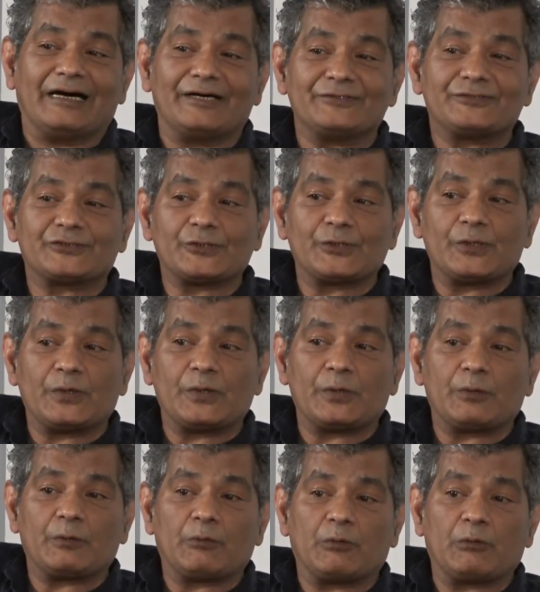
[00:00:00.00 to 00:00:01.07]

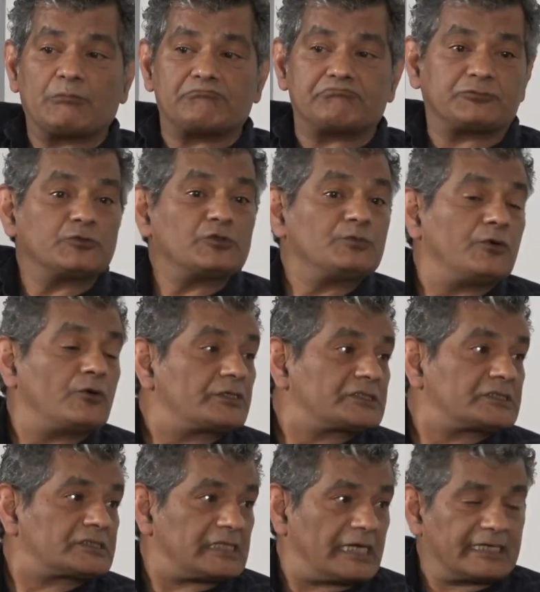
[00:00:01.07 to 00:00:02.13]
So through
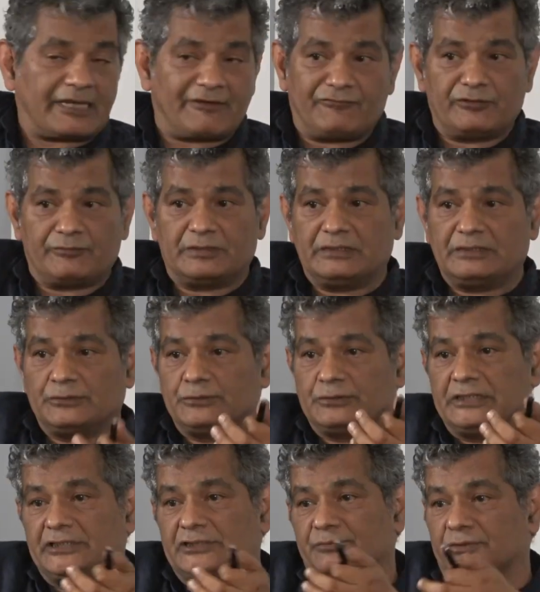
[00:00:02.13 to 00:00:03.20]
books, like everybody who
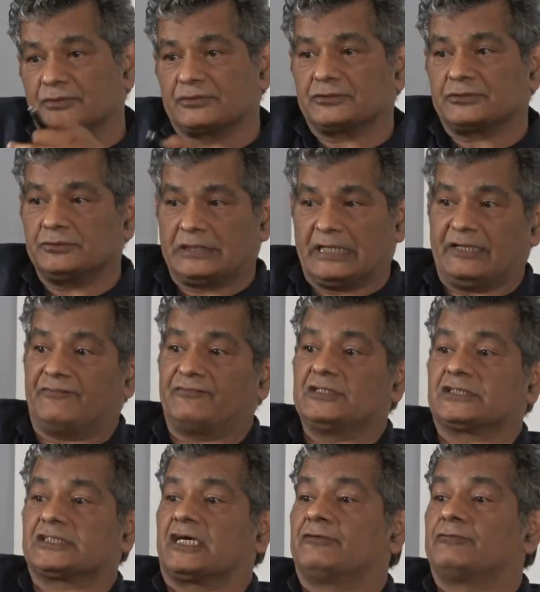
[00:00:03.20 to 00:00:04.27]
reads books, you kind of
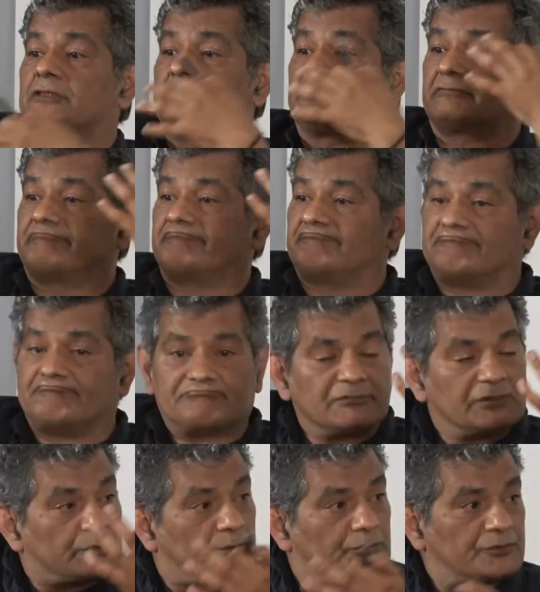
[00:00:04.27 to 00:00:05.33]
discover,
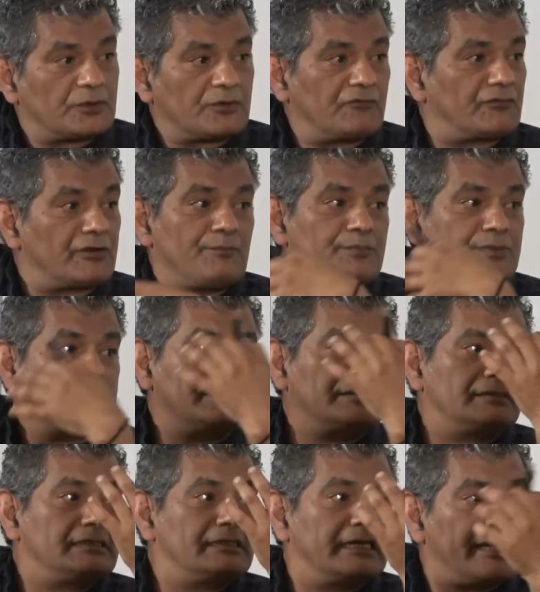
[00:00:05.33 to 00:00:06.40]
you know, sort of
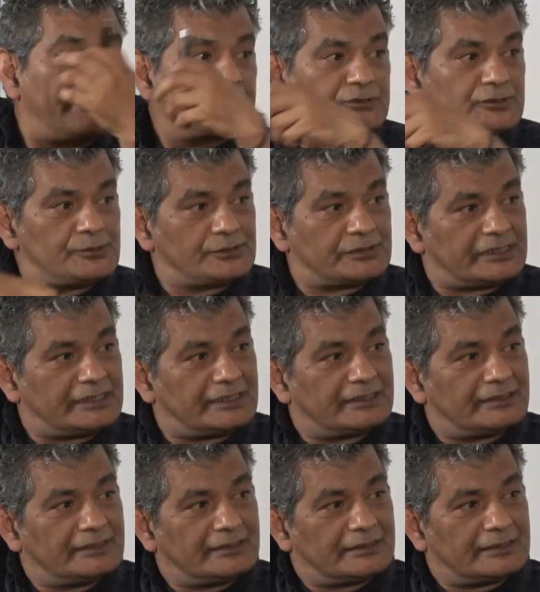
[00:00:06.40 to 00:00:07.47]
completely and absolutely
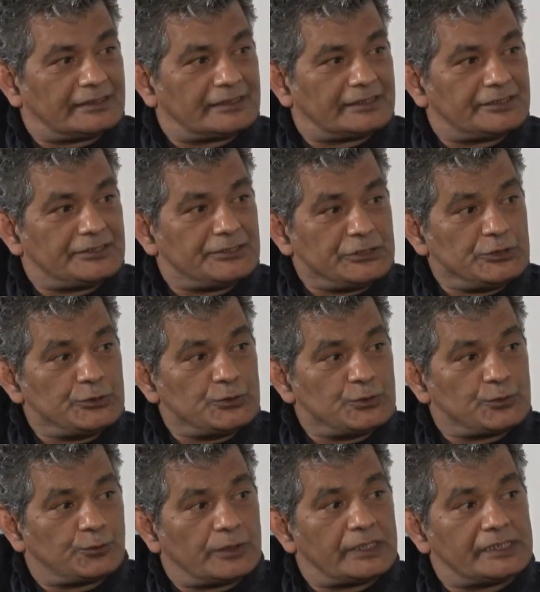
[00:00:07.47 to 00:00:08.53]
new
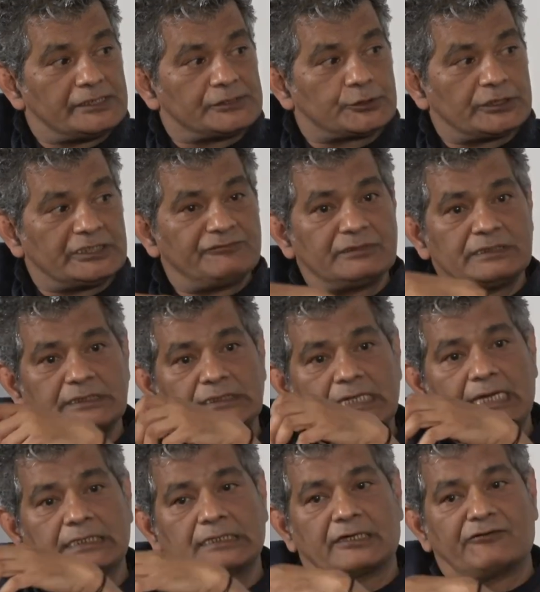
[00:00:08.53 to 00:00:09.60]
world. So even in
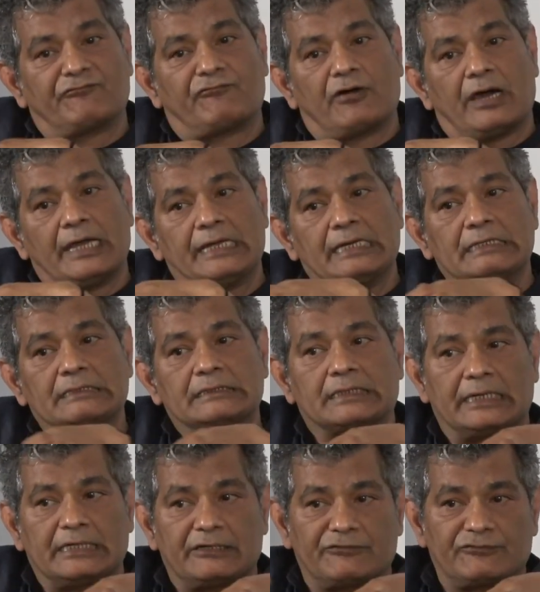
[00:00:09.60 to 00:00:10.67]
that confined
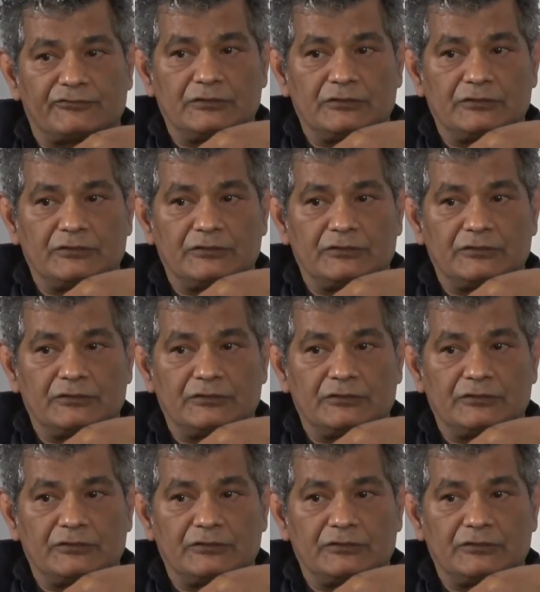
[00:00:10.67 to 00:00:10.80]
kind of